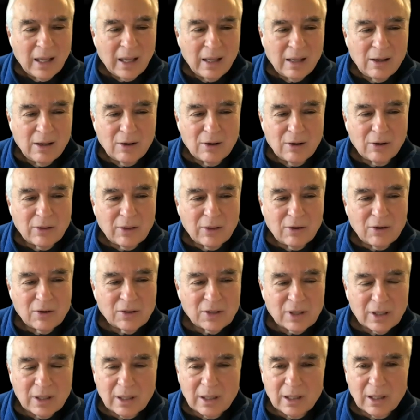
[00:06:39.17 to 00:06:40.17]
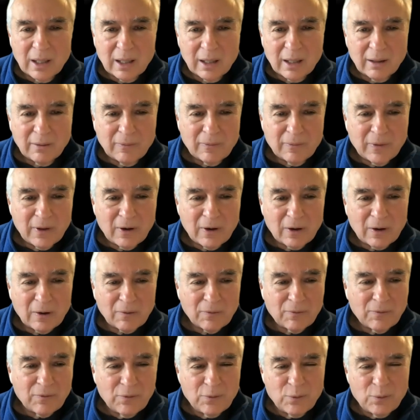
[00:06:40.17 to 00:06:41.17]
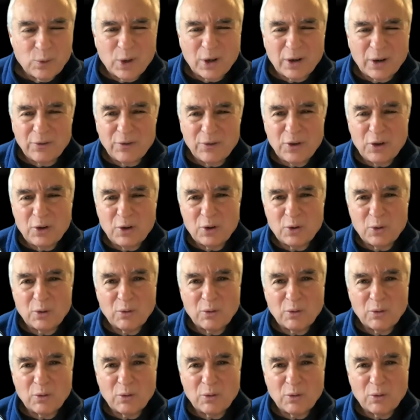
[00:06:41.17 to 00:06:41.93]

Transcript: You know, there were a few